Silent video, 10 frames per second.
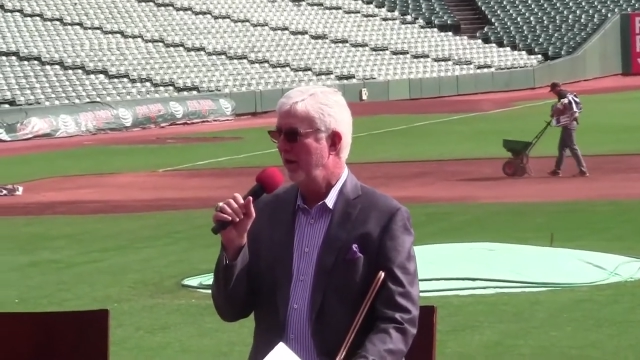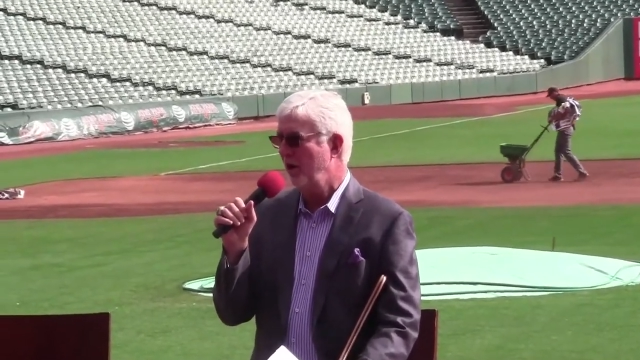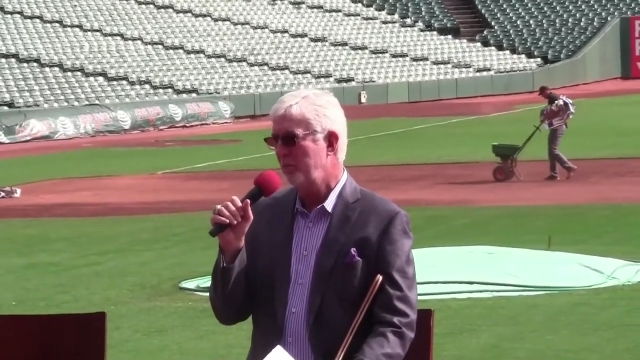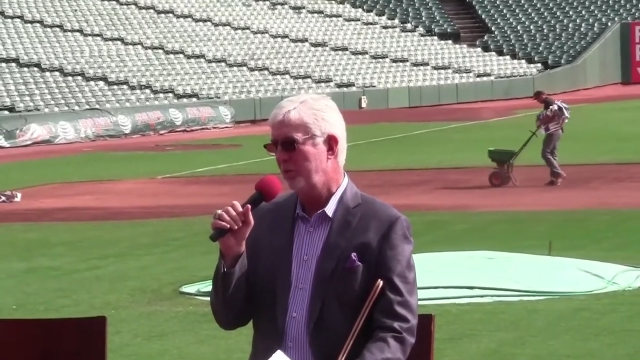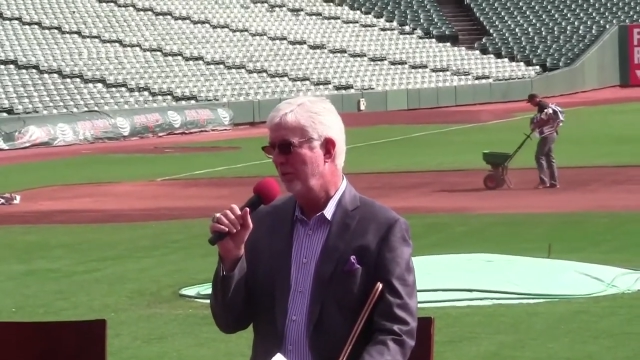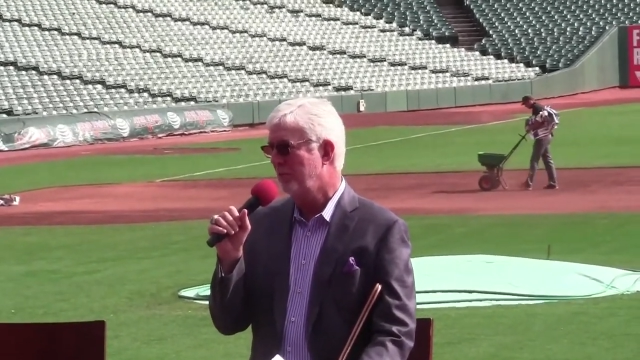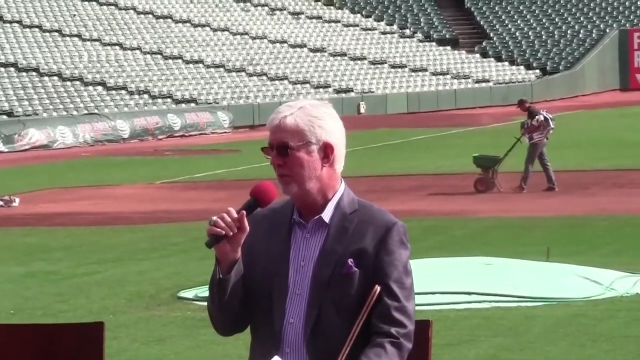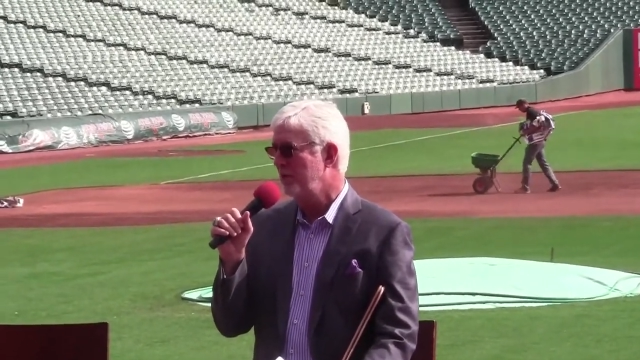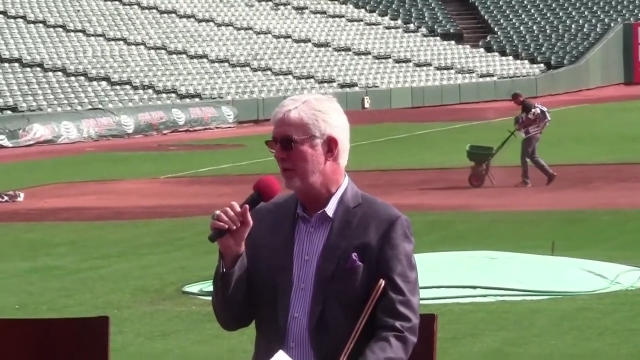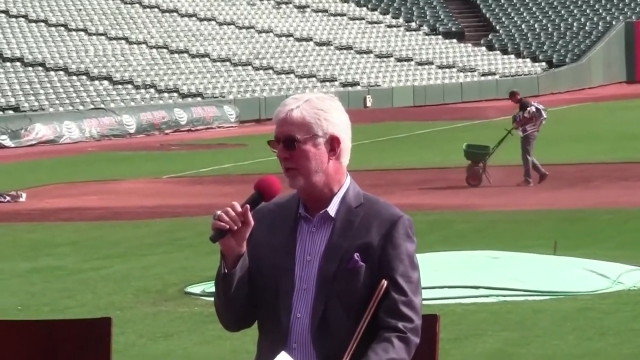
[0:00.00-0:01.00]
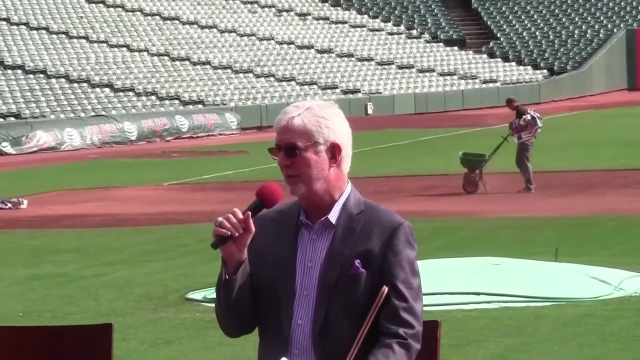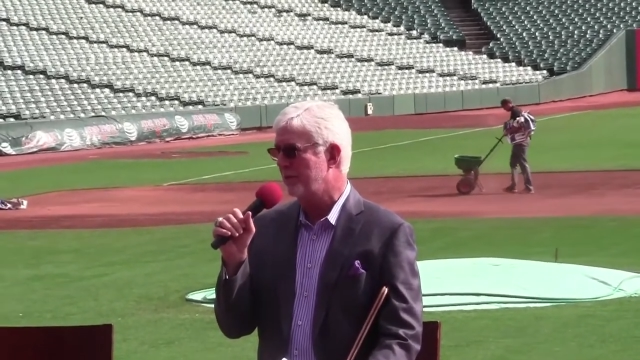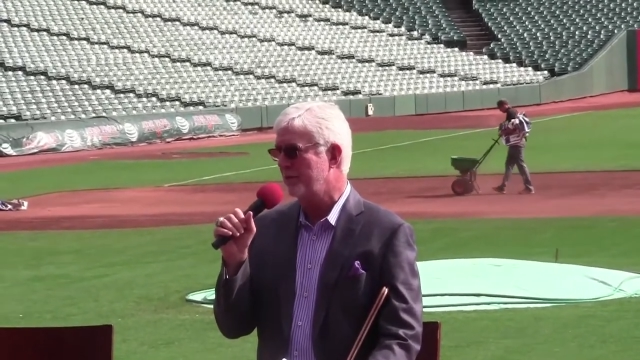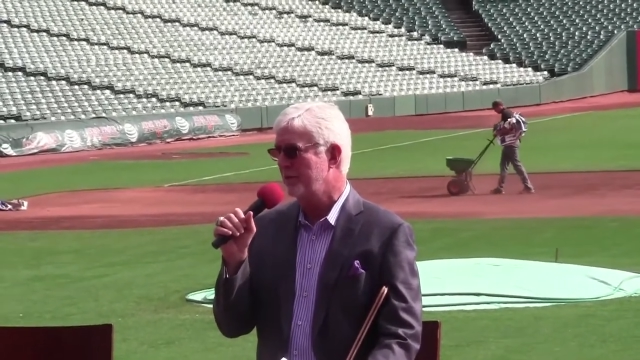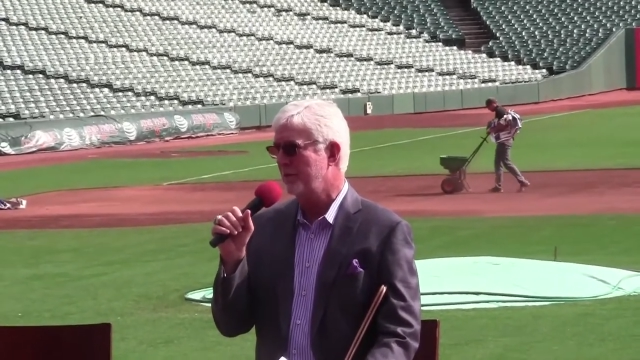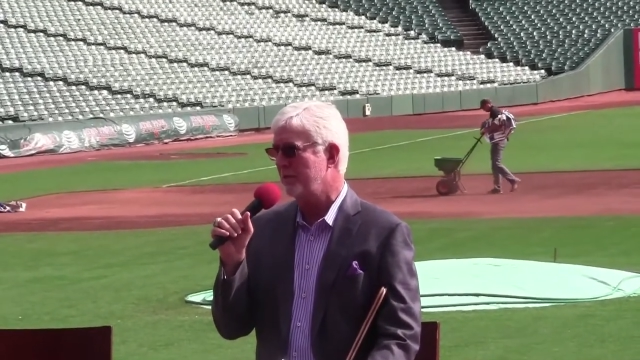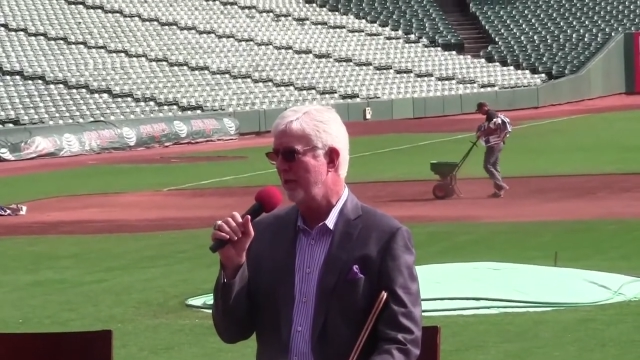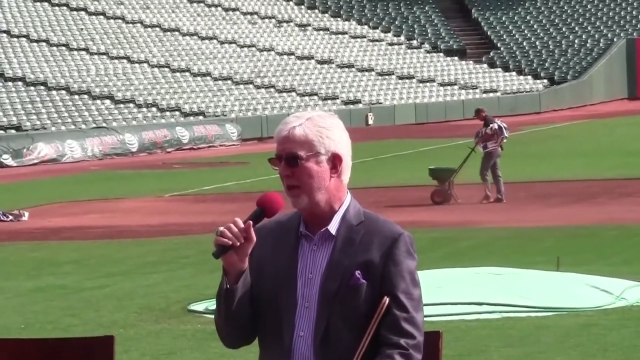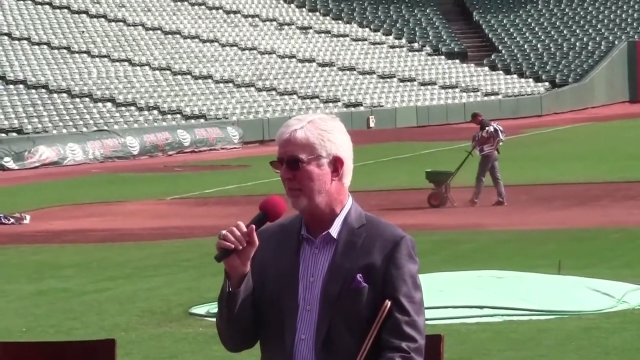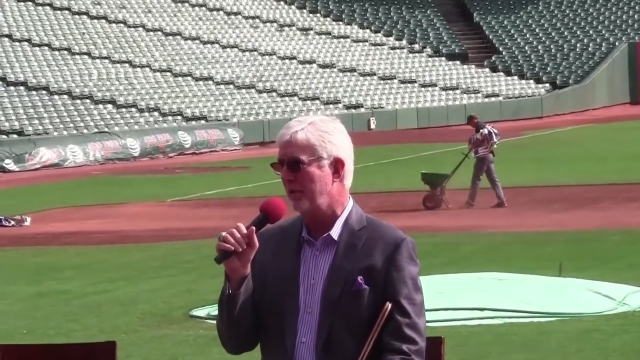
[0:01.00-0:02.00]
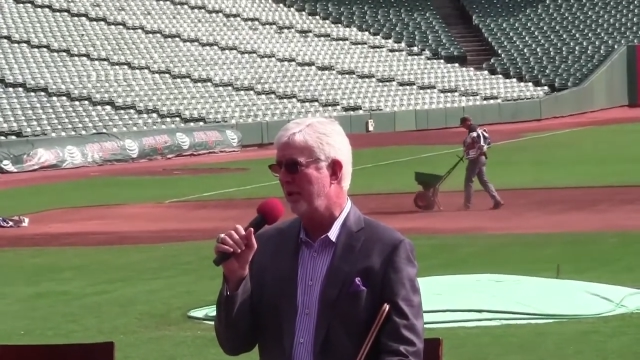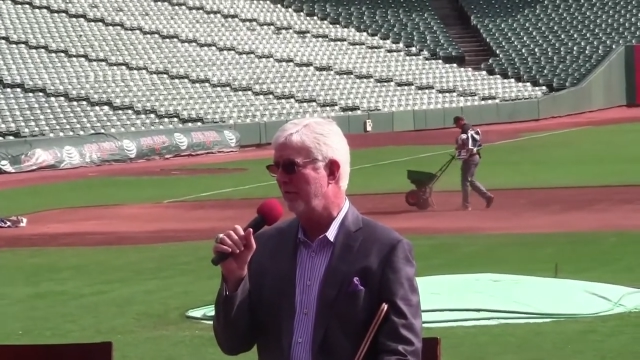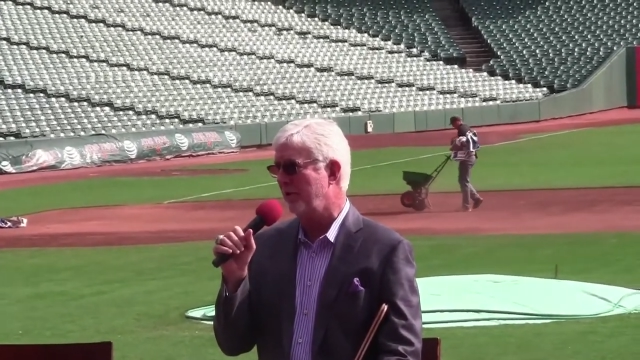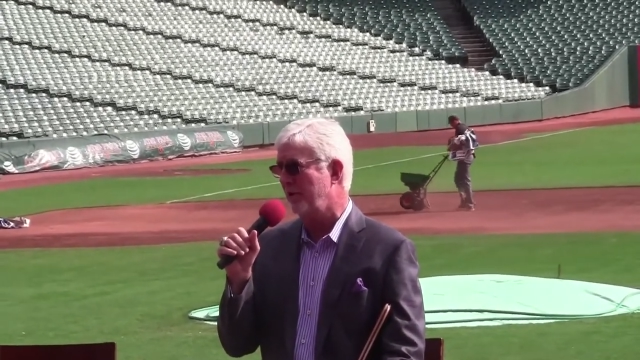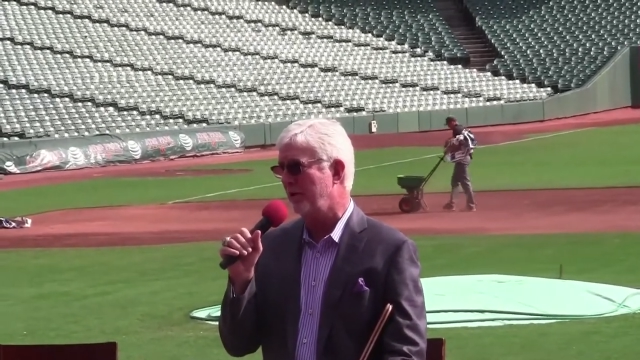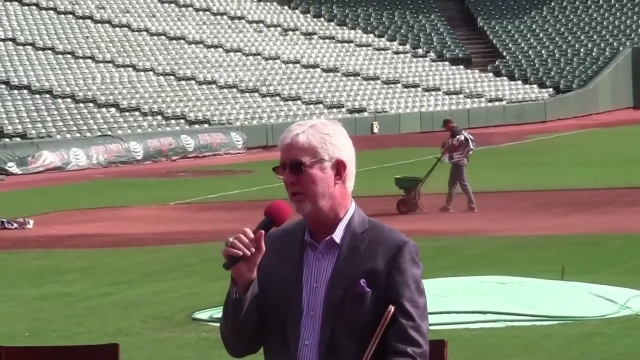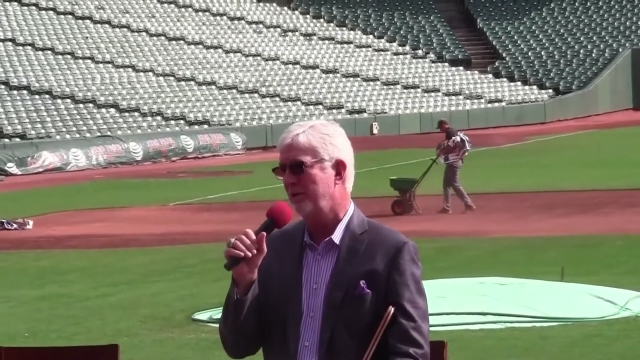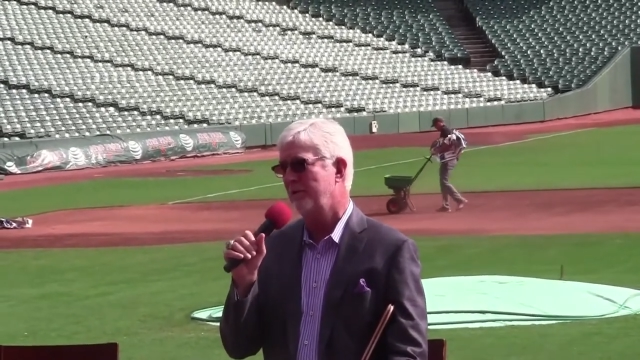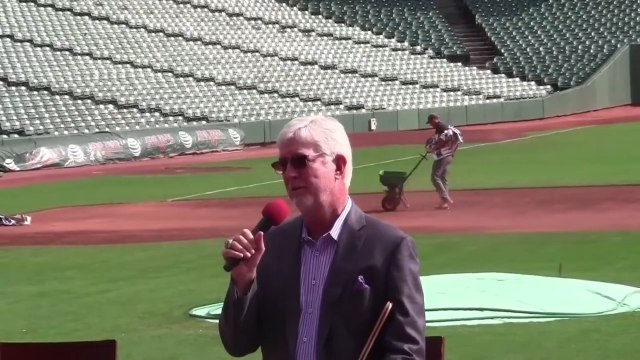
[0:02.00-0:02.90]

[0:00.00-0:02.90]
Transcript: I hope you appreciate this. This doesn't happen every year.